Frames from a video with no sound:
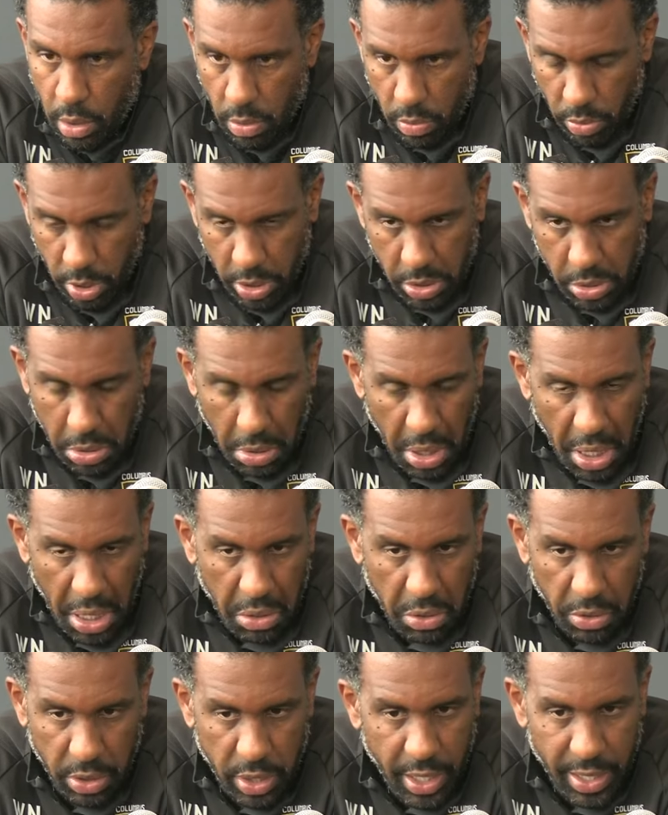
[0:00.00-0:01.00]
But I
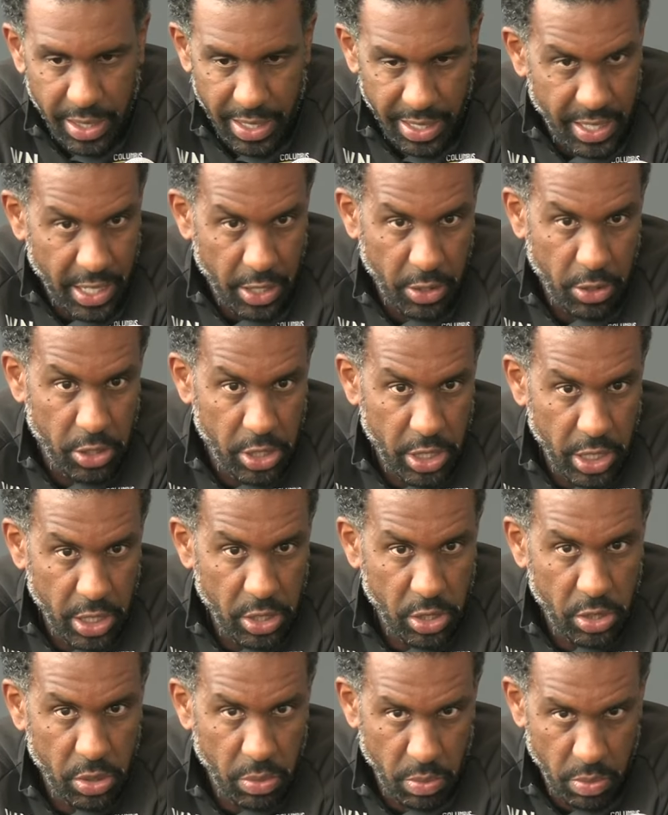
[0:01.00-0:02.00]
don't think that they're going to
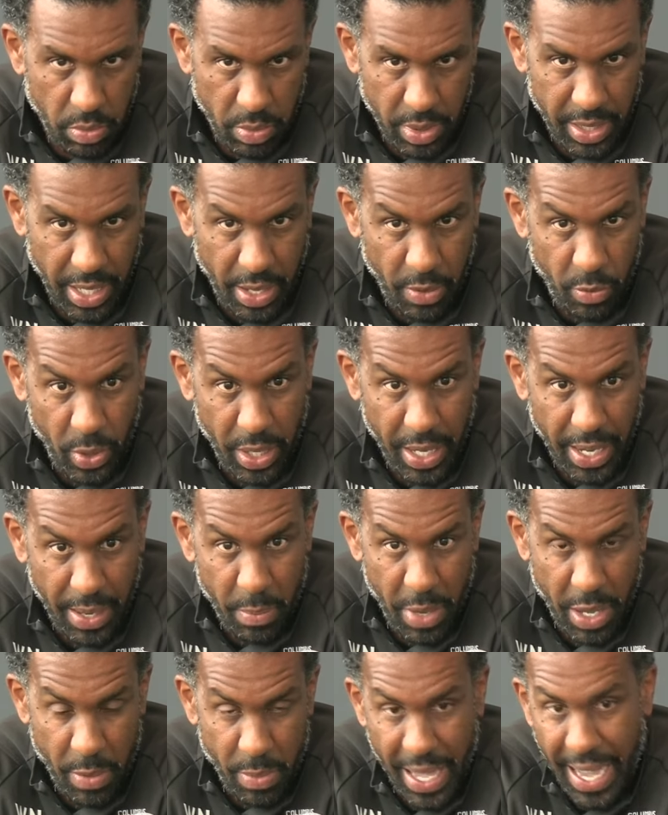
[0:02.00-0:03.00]
change. They will
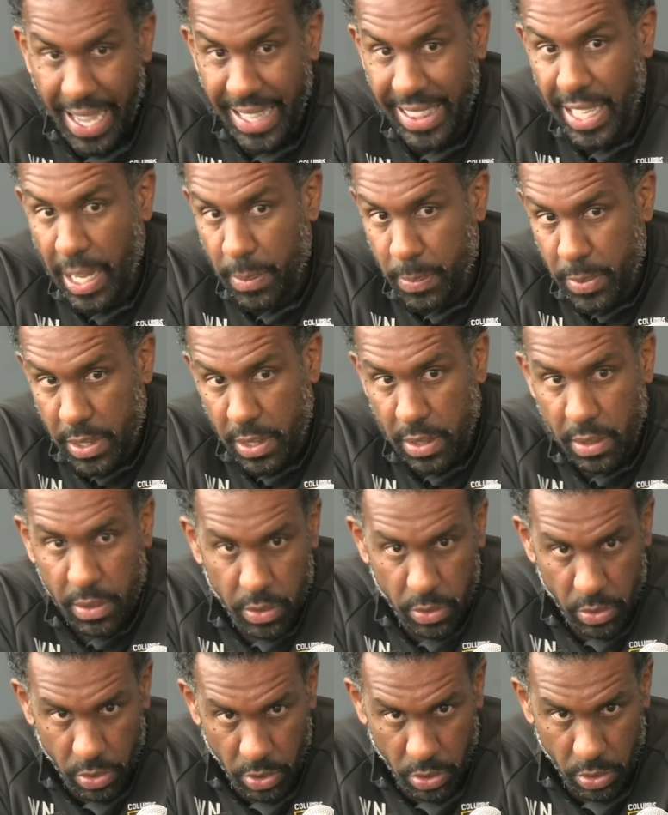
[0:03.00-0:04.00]
maybe adapt.
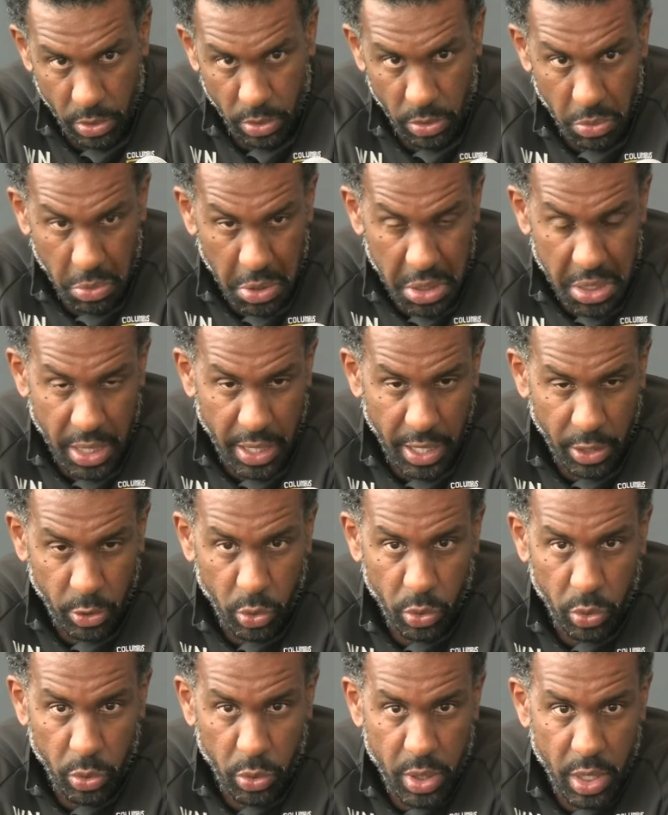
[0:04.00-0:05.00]
You know, what they like
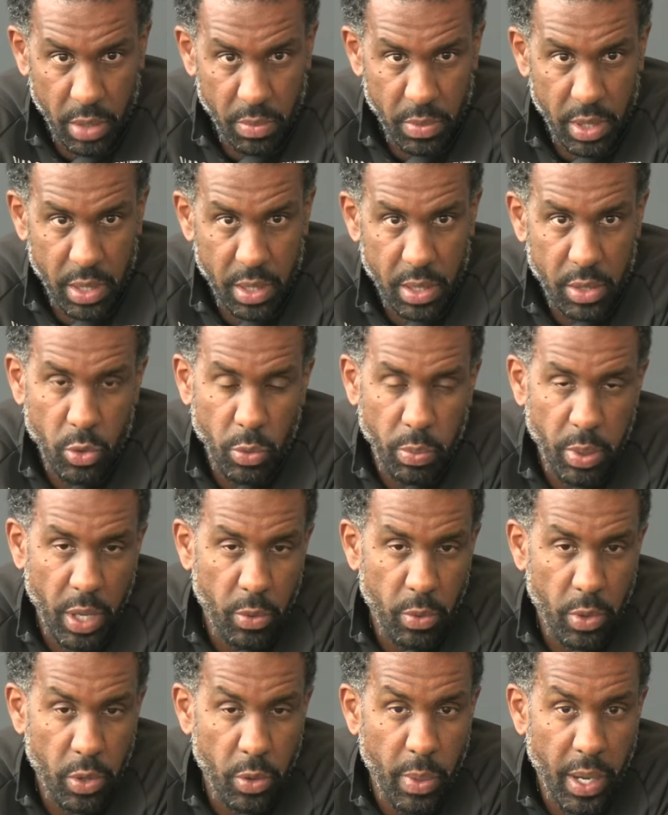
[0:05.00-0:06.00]
to do, teams, is to
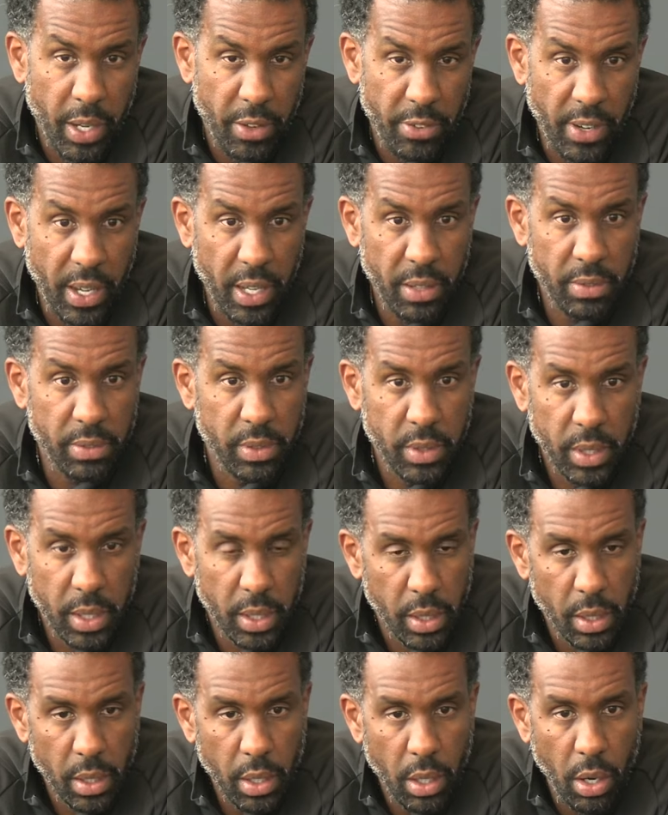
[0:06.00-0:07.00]
play with the back five,
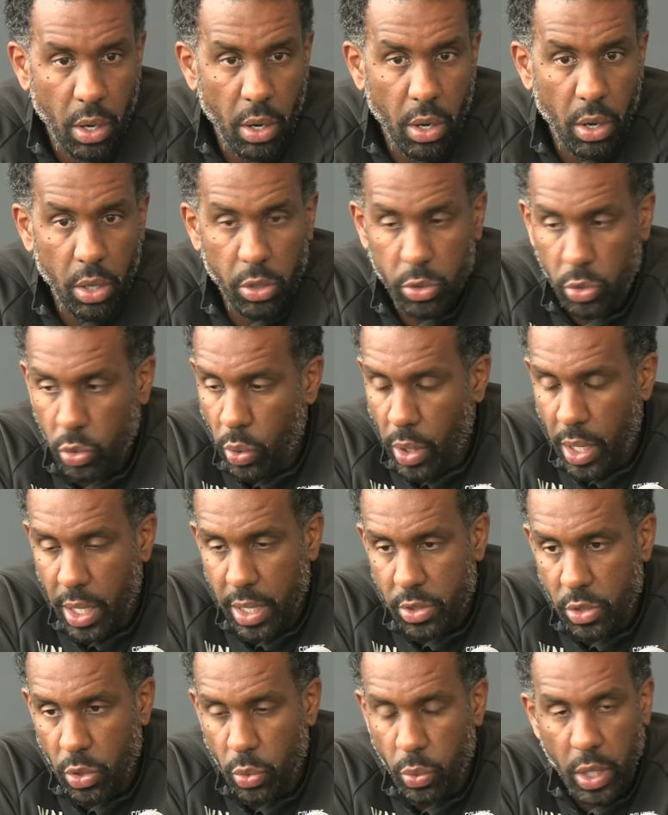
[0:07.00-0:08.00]
or to
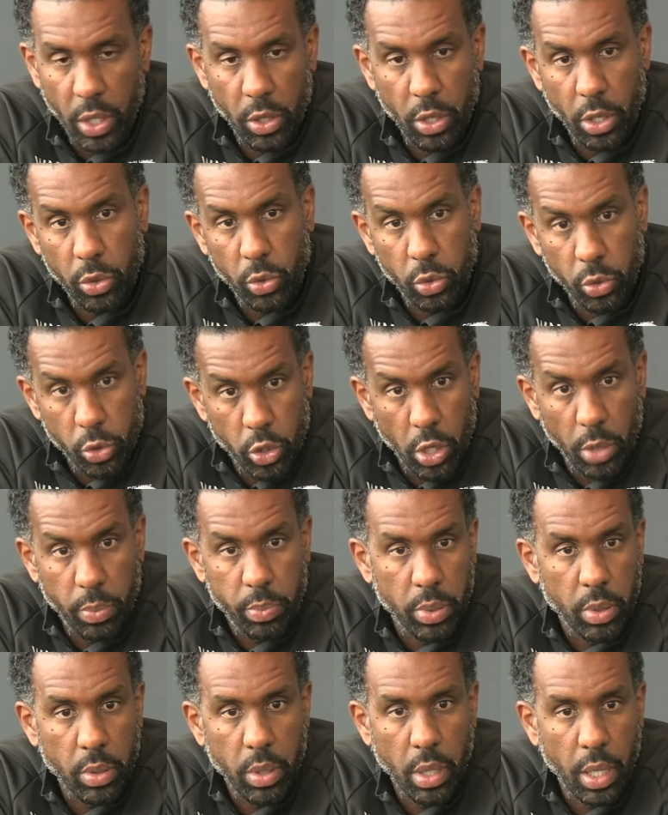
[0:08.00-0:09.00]
ask the winger to drop
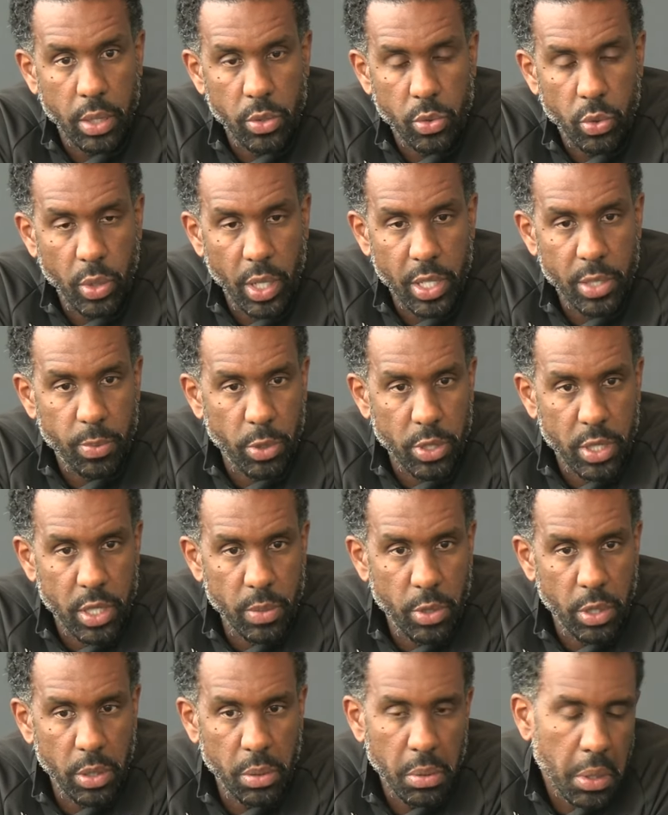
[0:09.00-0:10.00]
as soon as
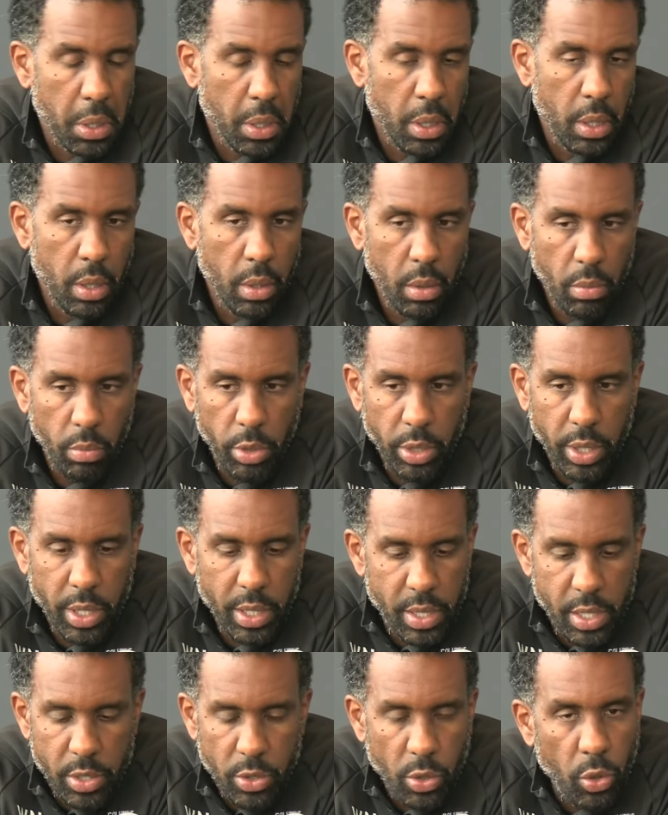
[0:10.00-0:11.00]
possible. But
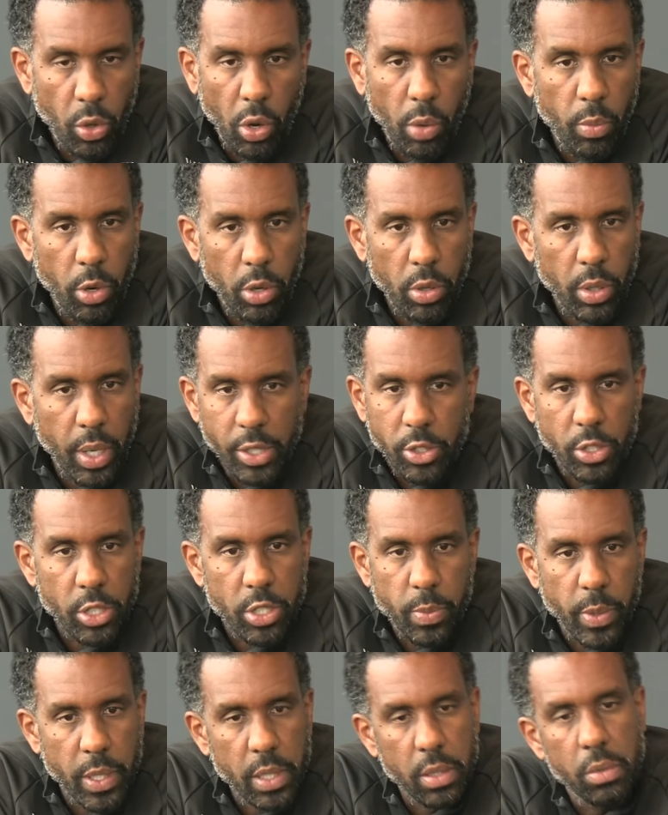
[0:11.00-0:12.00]
this is a normal
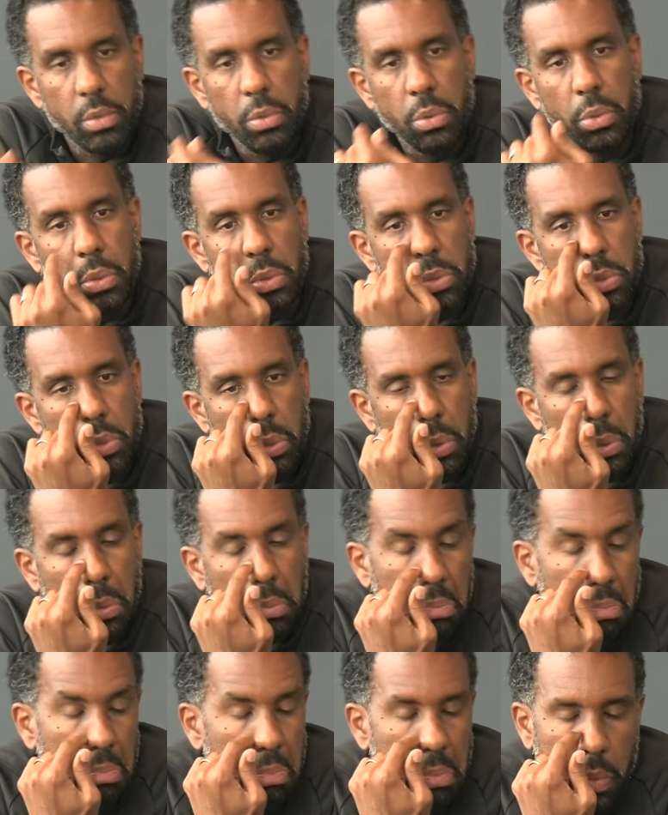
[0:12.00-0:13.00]
adjustment, you know, so
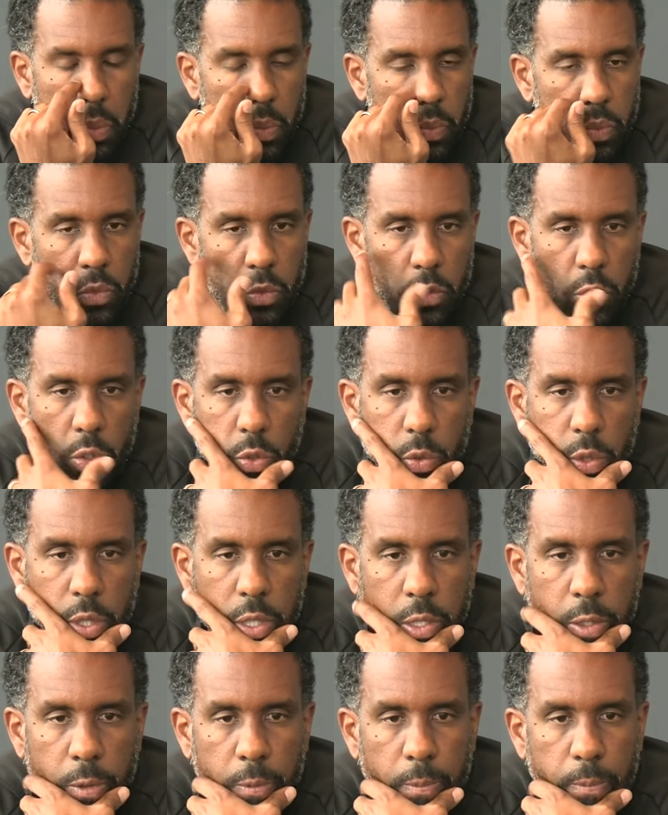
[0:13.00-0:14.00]
we'll
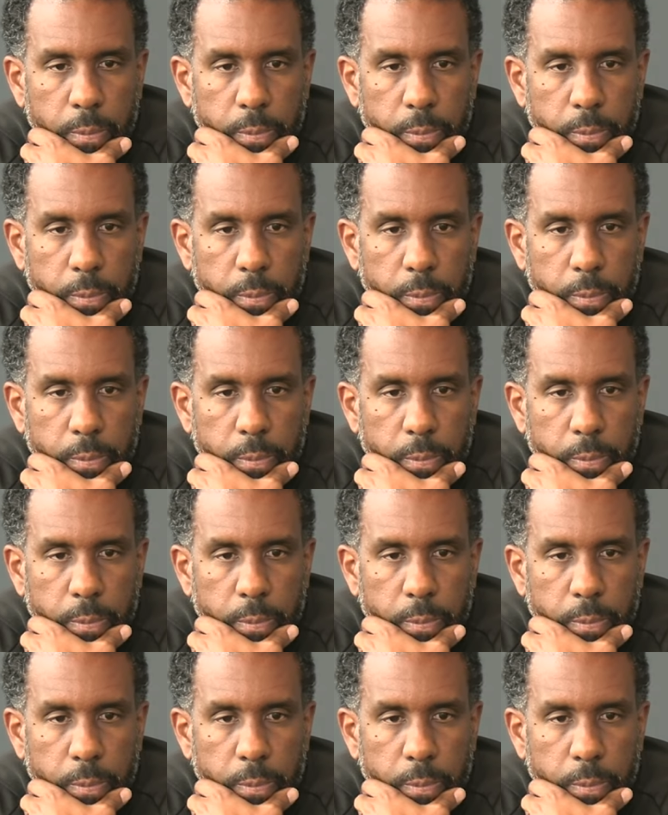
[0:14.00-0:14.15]
see.